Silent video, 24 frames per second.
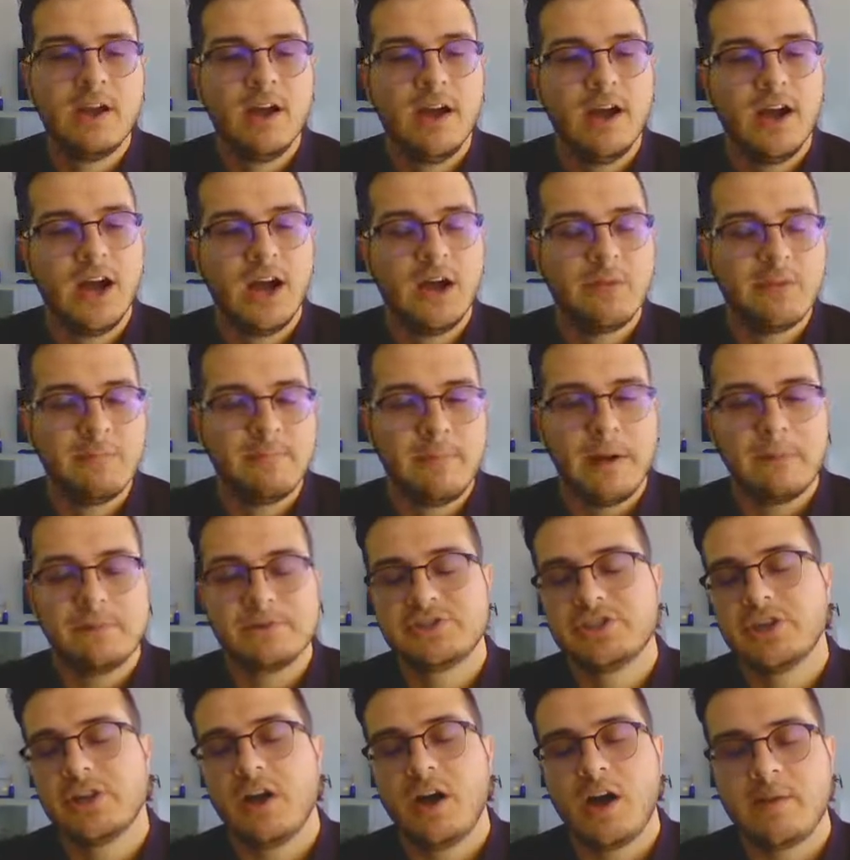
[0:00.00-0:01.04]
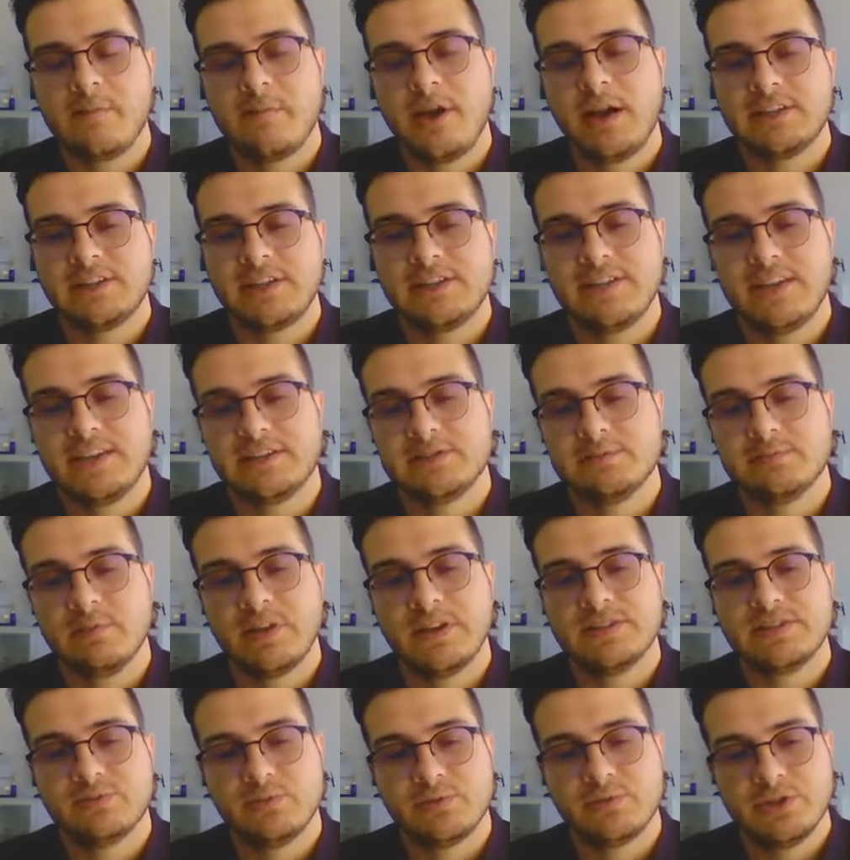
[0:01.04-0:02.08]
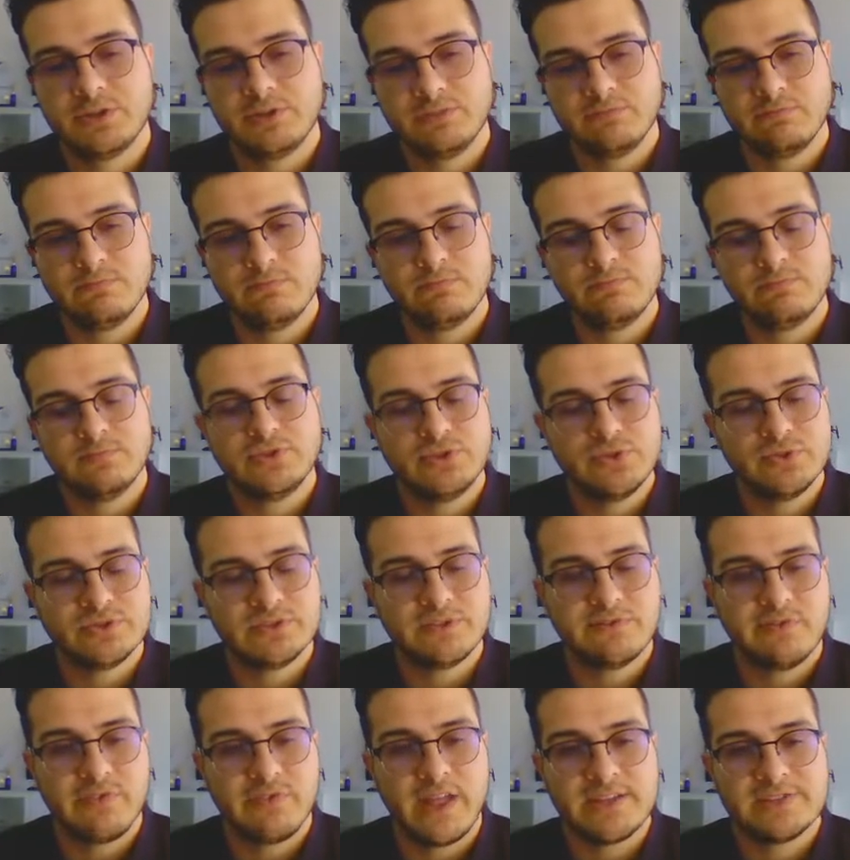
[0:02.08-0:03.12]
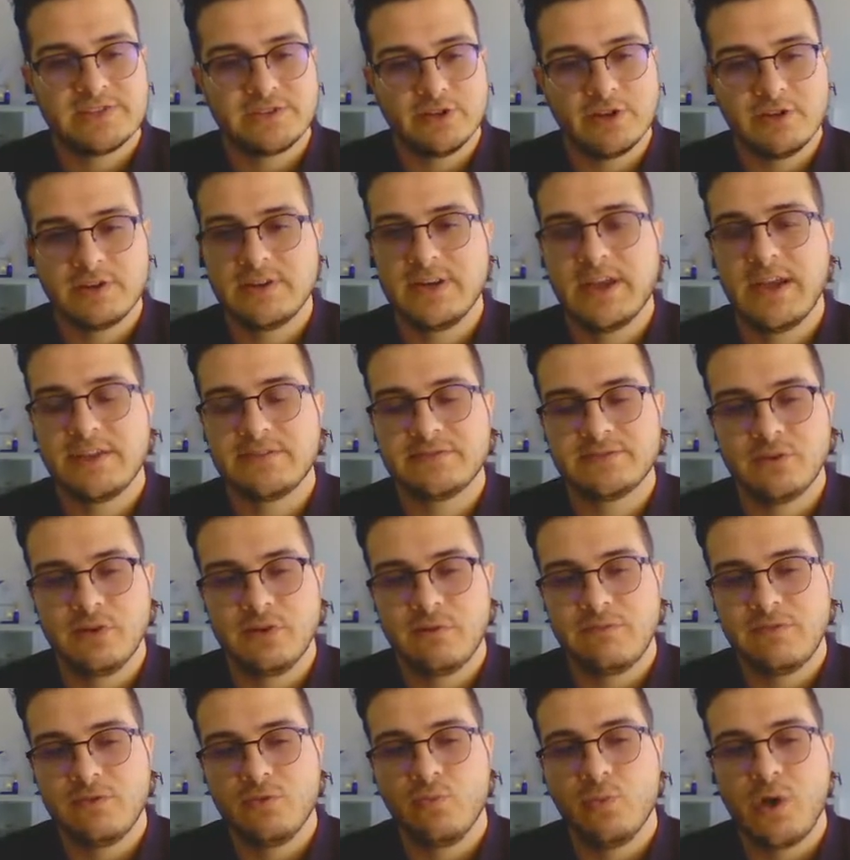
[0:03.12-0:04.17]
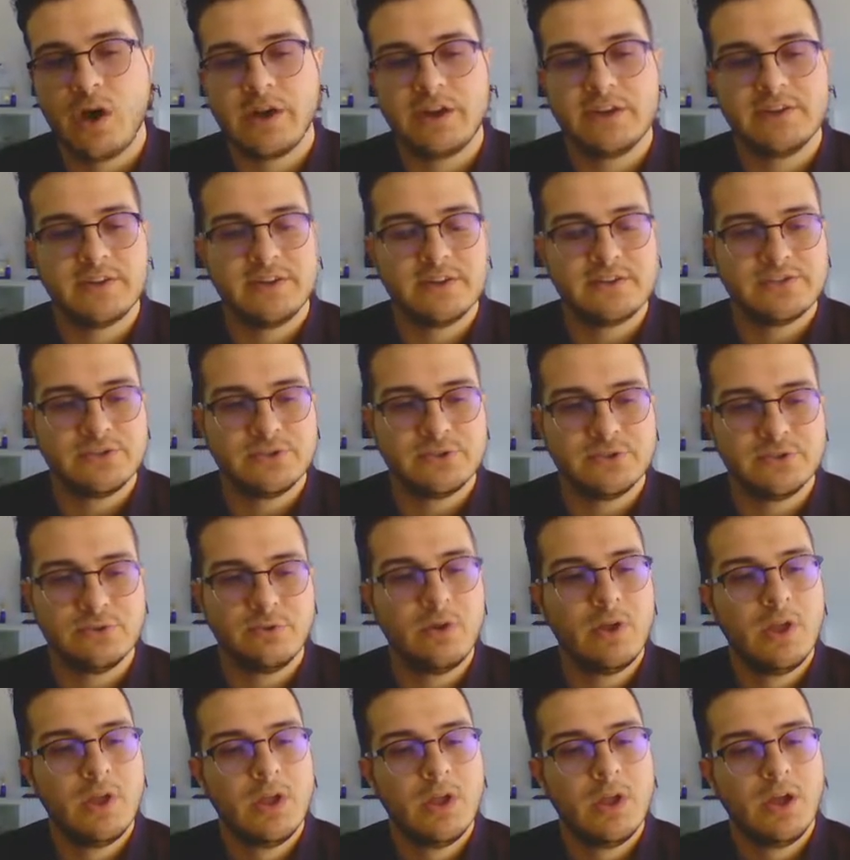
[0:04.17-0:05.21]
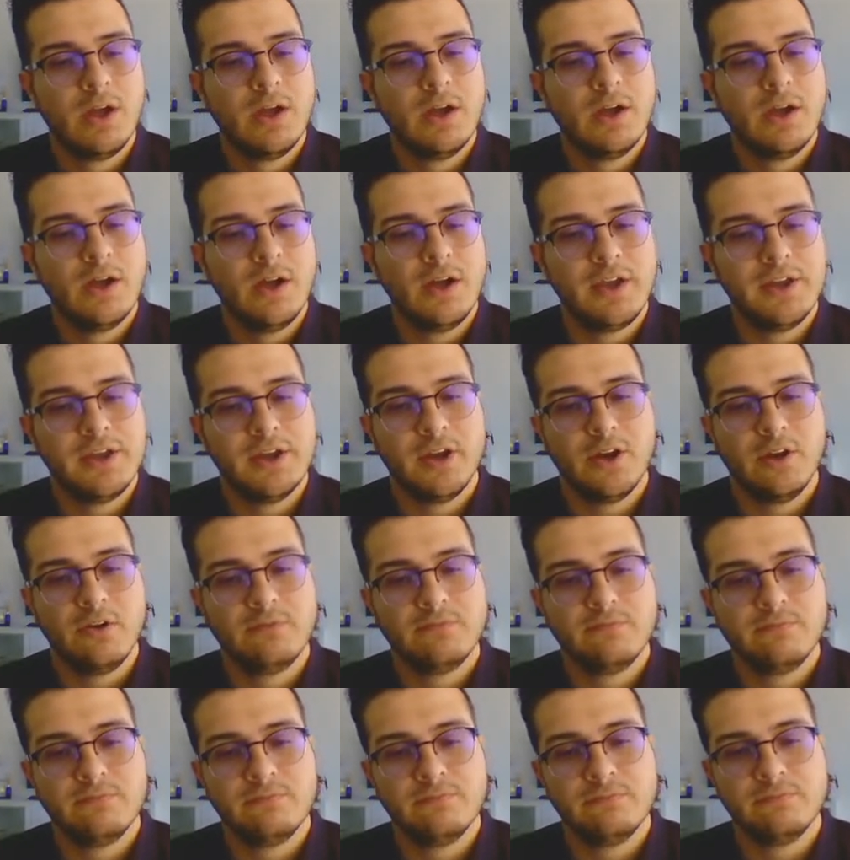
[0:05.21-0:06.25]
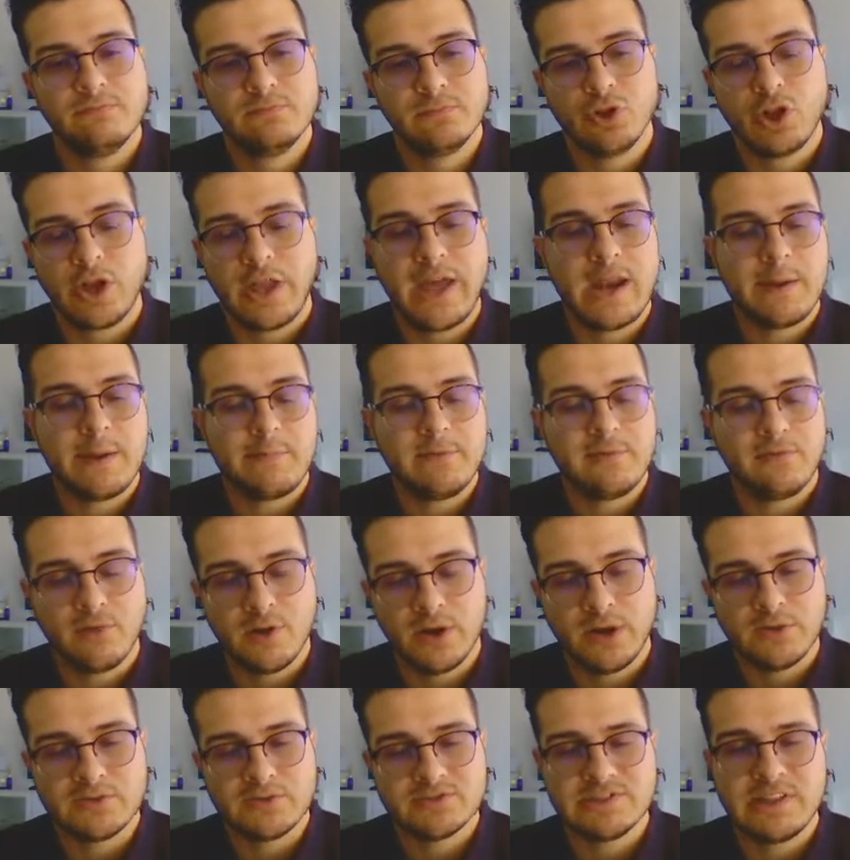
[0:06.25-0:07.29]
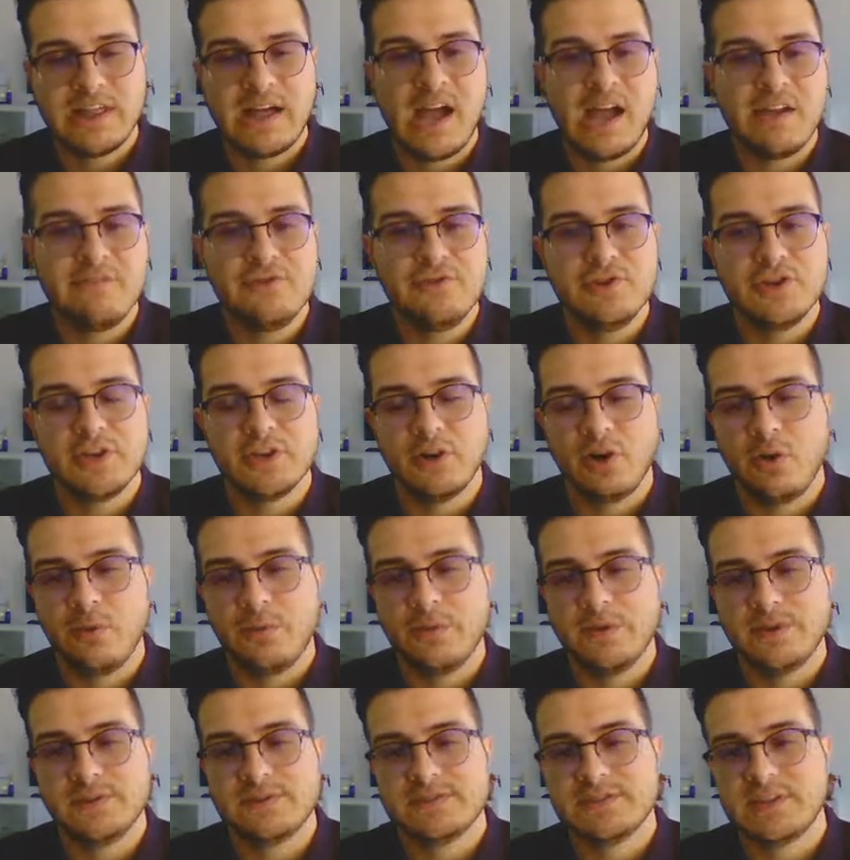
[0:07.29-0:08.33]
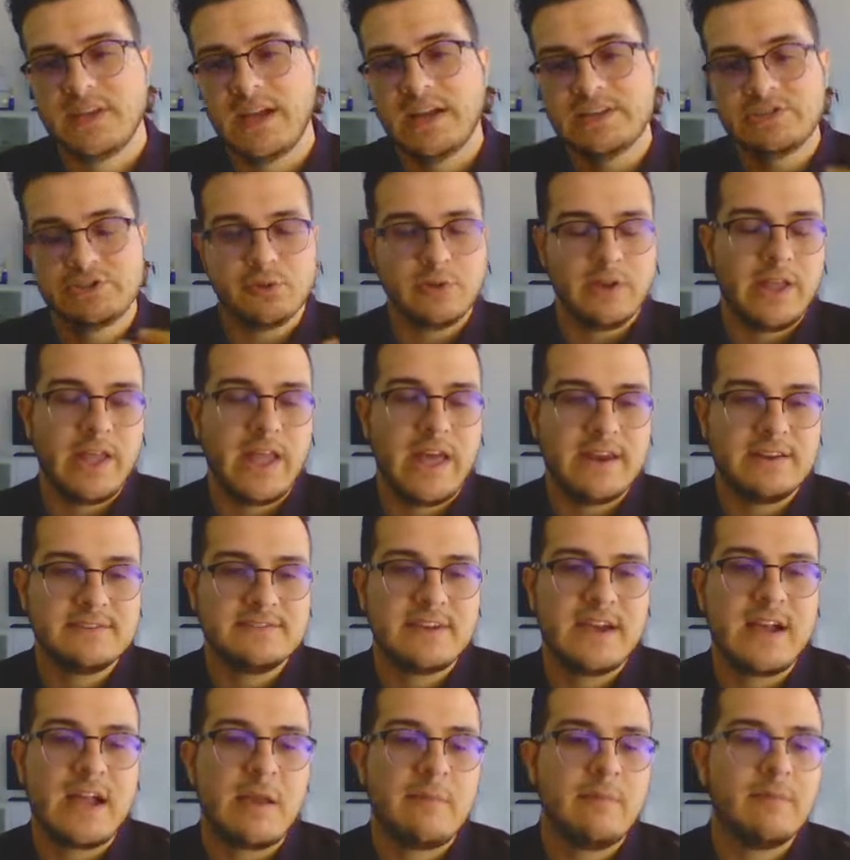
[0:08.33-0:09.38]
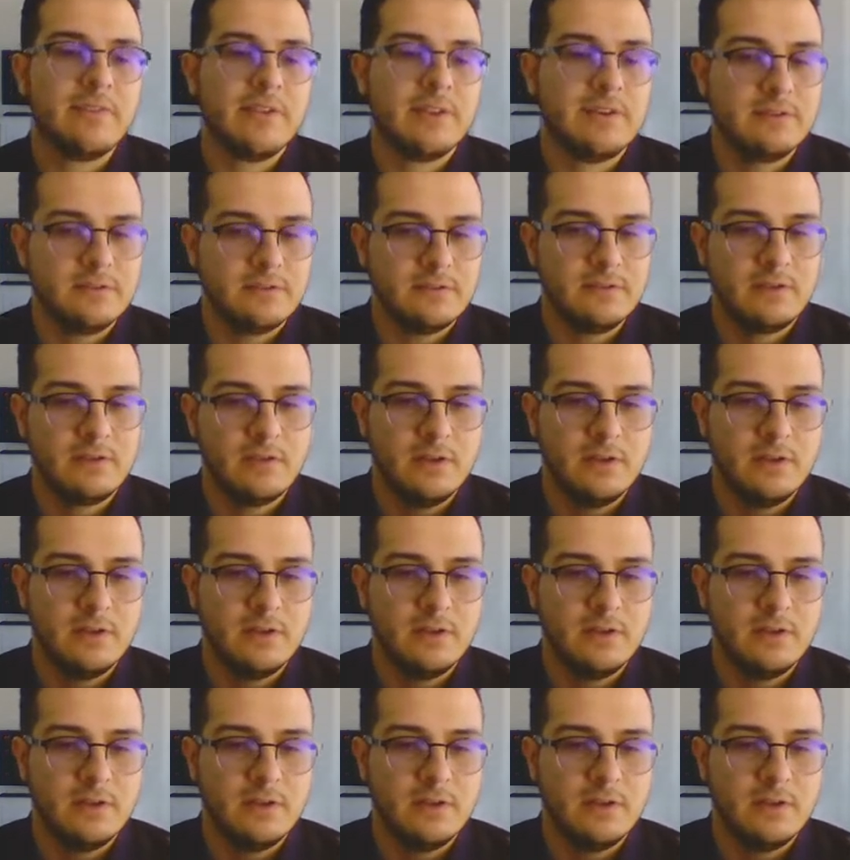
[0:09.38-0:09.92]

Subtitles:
The publishing automatically takes place when you choose it for that certain date. So if you wanted it to, look at it before it goes live, you can always schedule it ahead of time and then